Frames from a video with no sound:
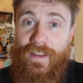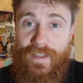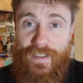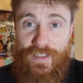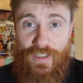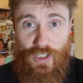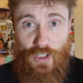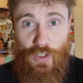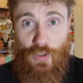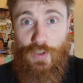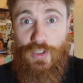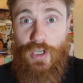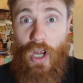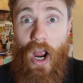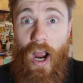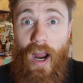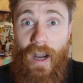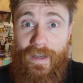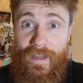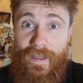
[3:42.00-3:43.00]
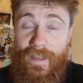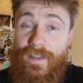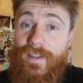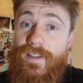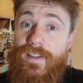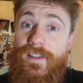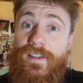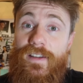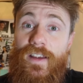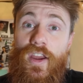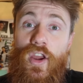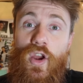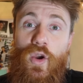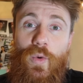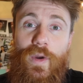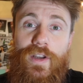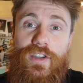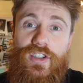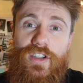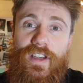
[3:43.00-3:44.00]
this huge audience,
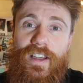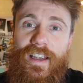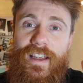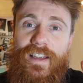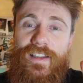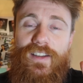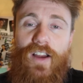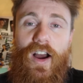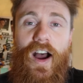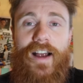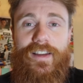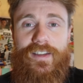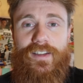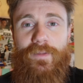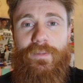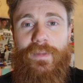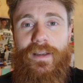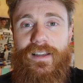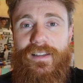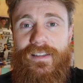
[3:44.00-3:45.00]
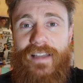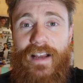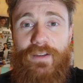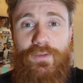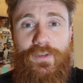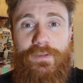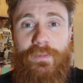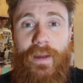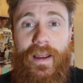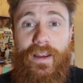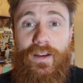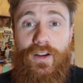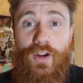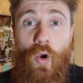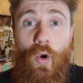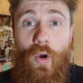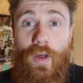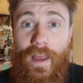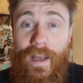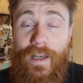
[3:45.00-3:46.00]
which is awesome, because that was my
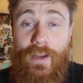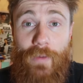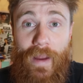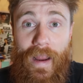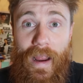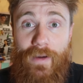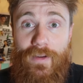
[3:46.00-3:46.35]
goal anyway.